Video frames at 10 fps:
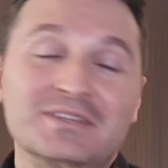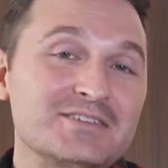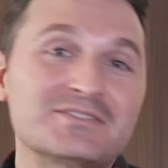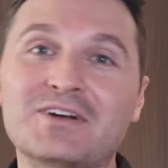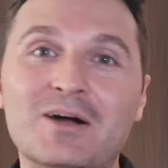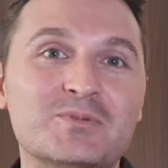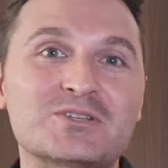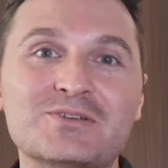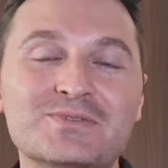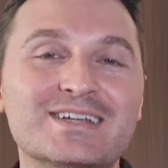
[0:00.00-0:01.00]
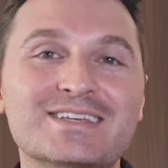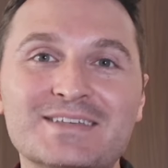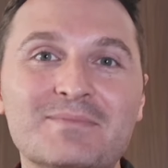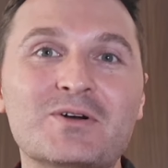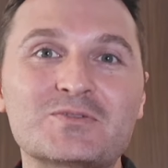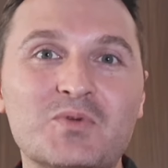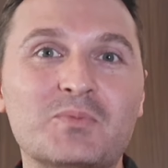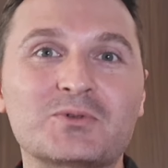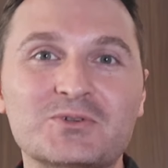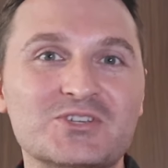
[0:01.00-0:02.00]
These are opportunities that most
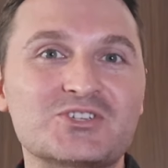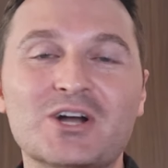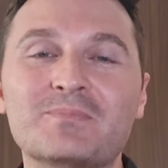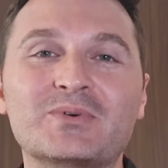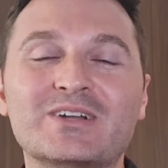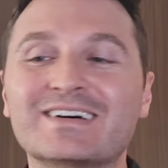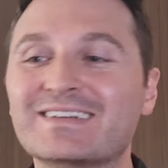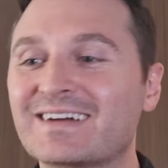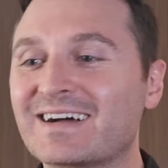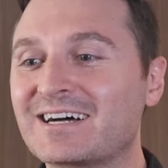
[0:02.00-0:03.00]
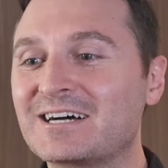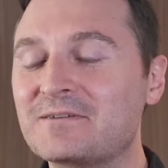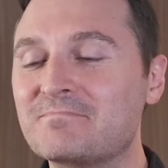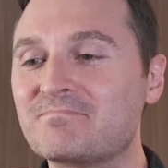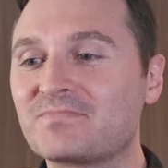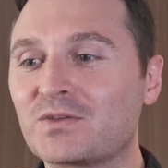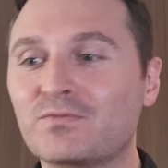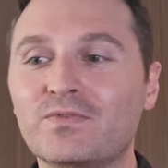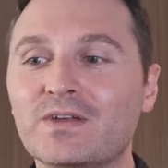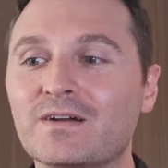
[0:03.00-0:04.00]
people are just jumping on. The
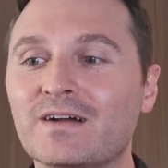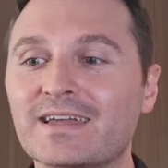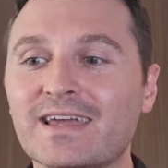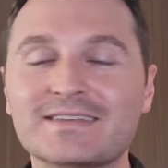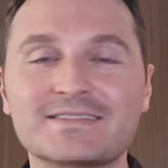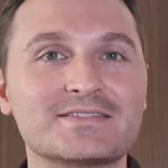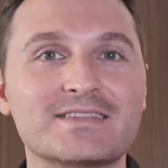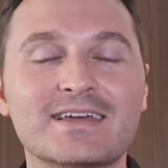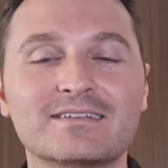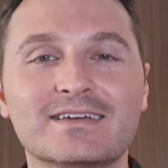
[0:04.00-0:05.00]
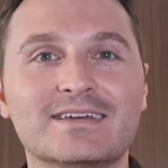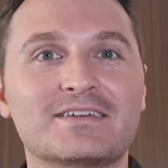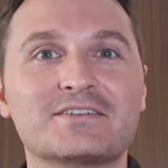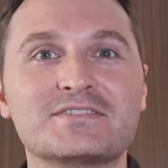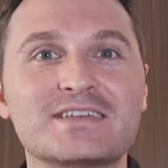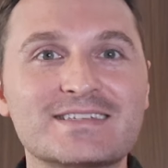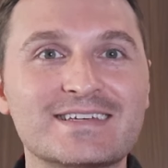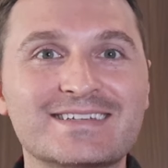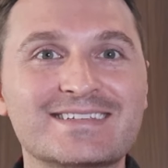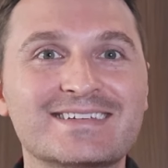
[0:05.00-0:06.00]
fear, I guess, is that, is this
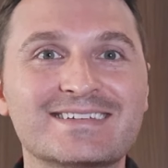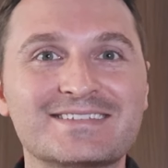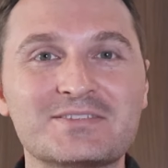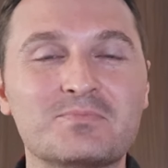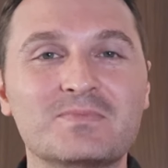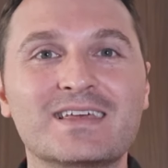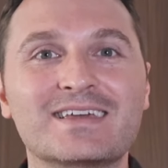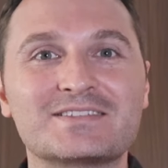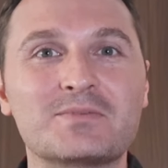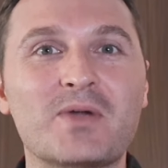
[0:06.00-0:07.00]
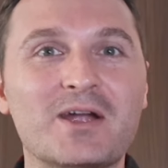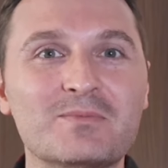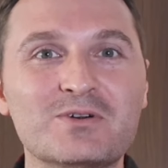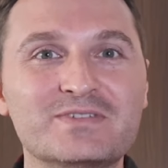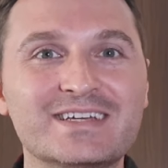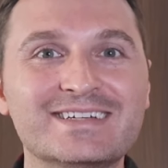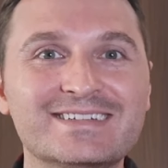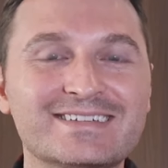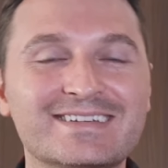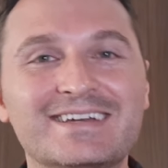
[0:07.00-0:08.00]
it? Is the bear moved
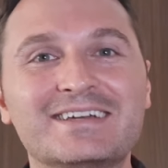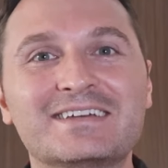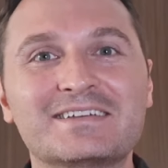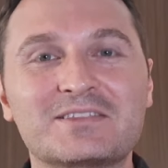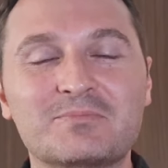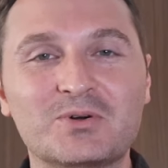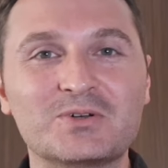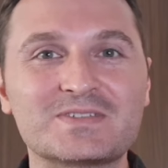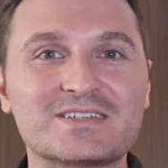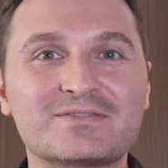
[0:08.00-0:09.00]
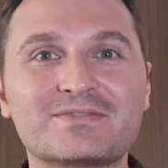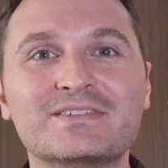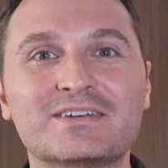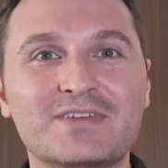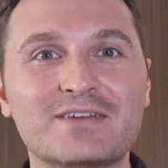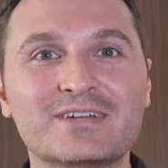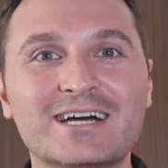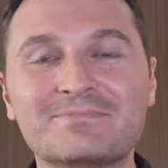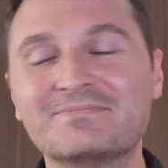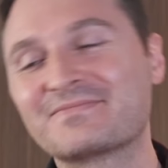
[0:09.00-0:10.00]
in? The bulls have given
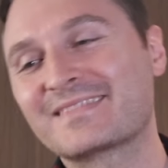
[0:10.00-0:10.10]
up?